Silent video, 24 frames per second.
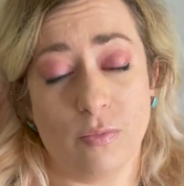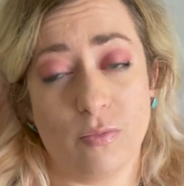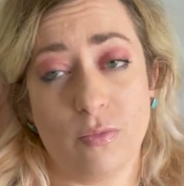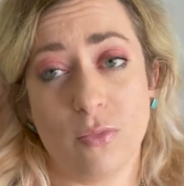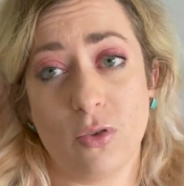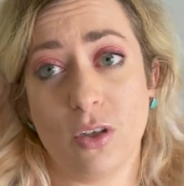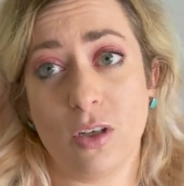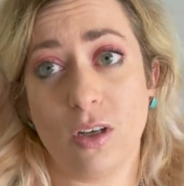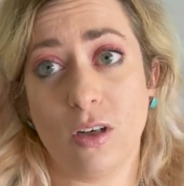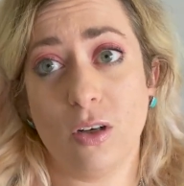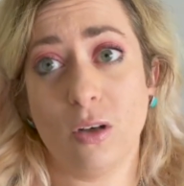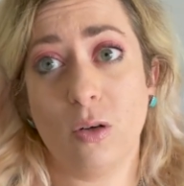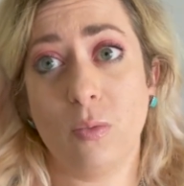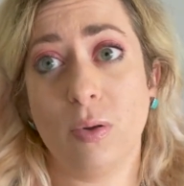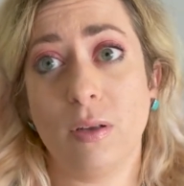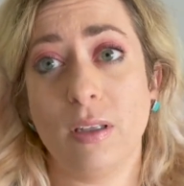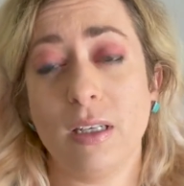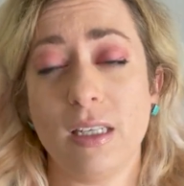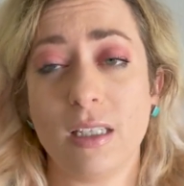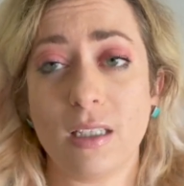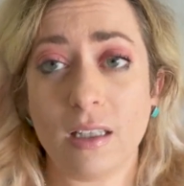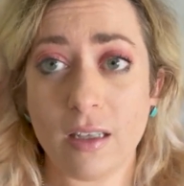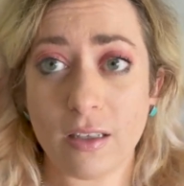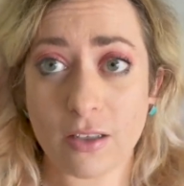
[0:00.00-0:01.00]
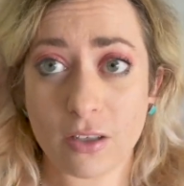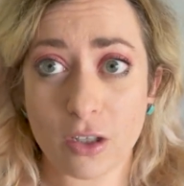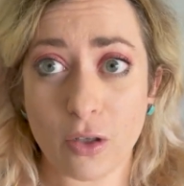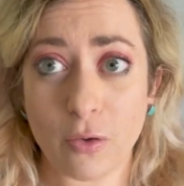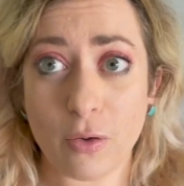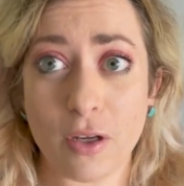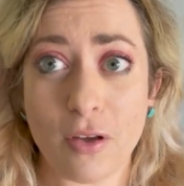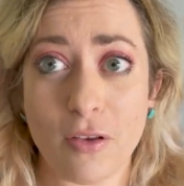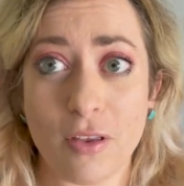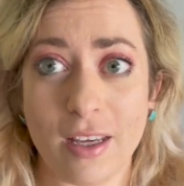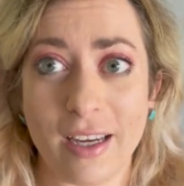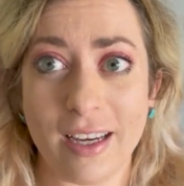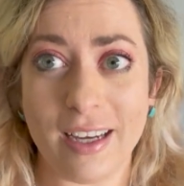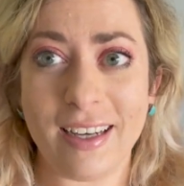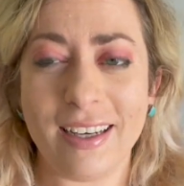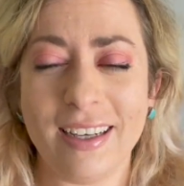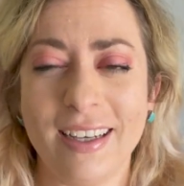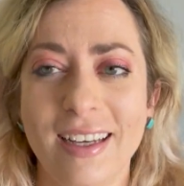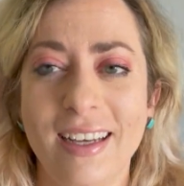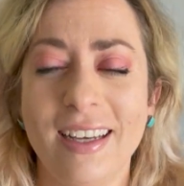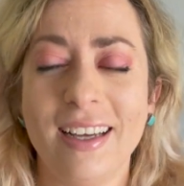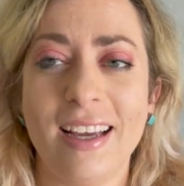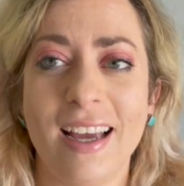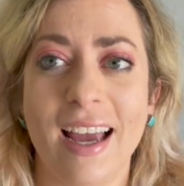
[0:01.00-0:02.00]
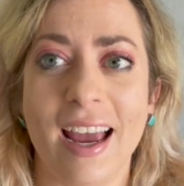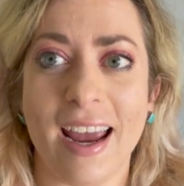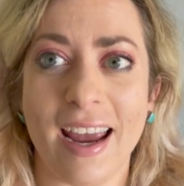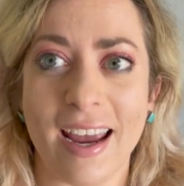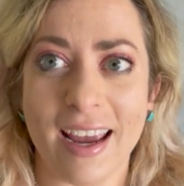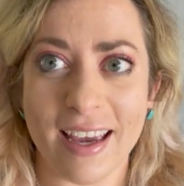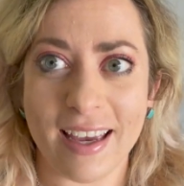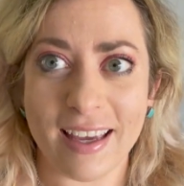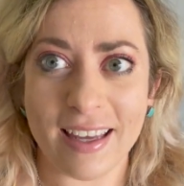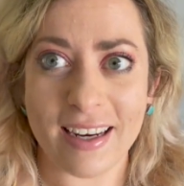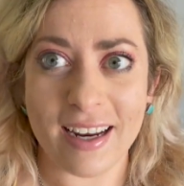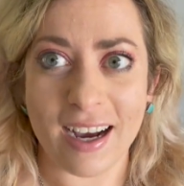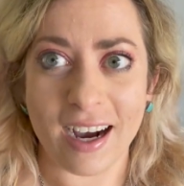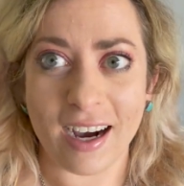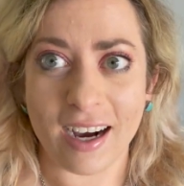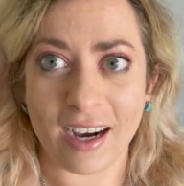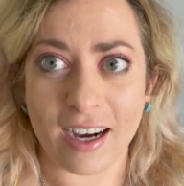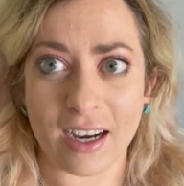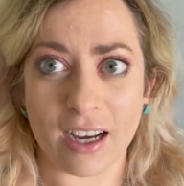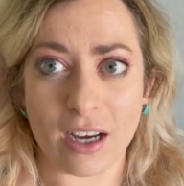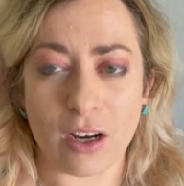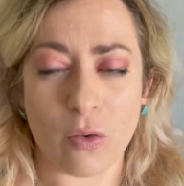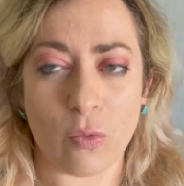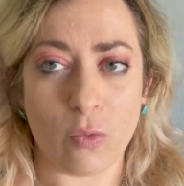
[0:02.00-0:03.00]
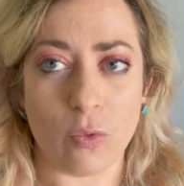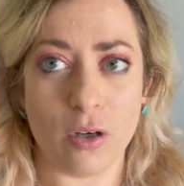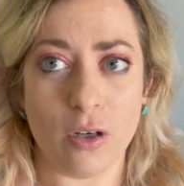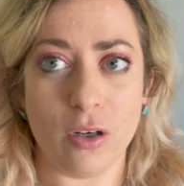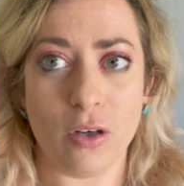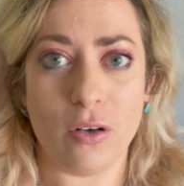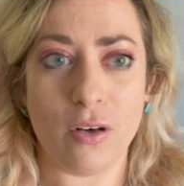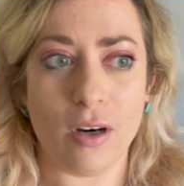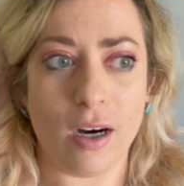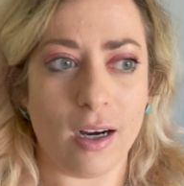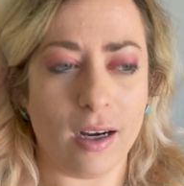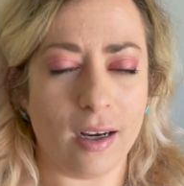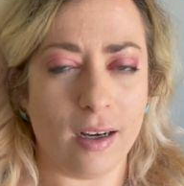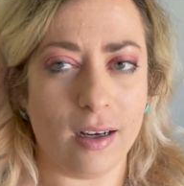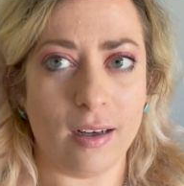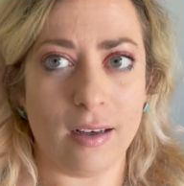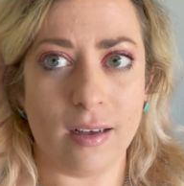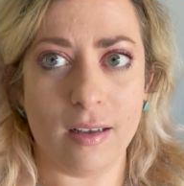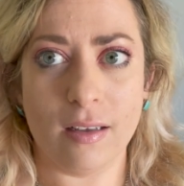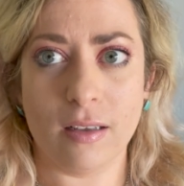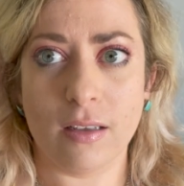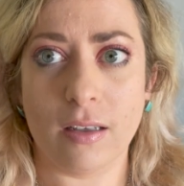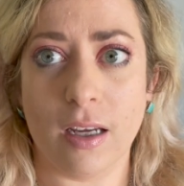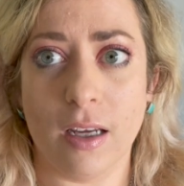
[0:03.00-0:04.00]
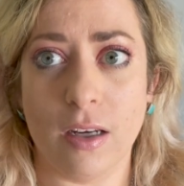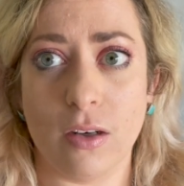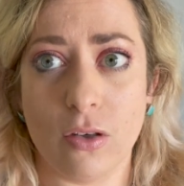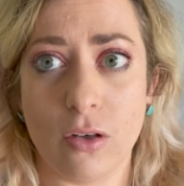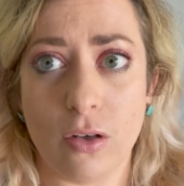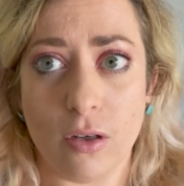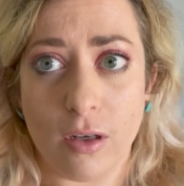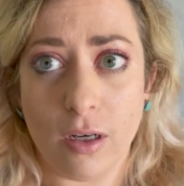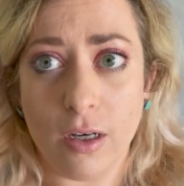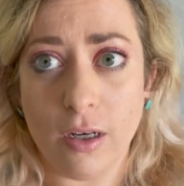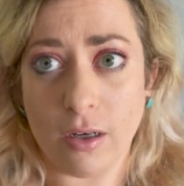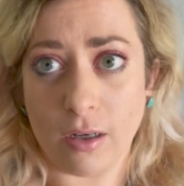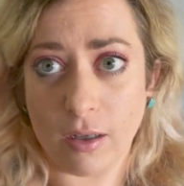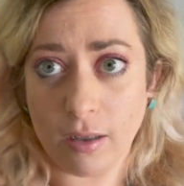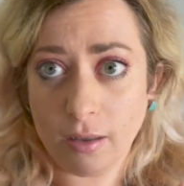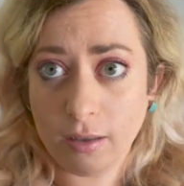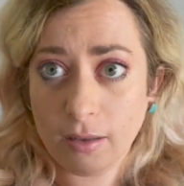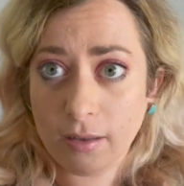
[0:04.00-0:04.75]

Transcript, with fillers: So please let us know what you think, and I will uh, get to here,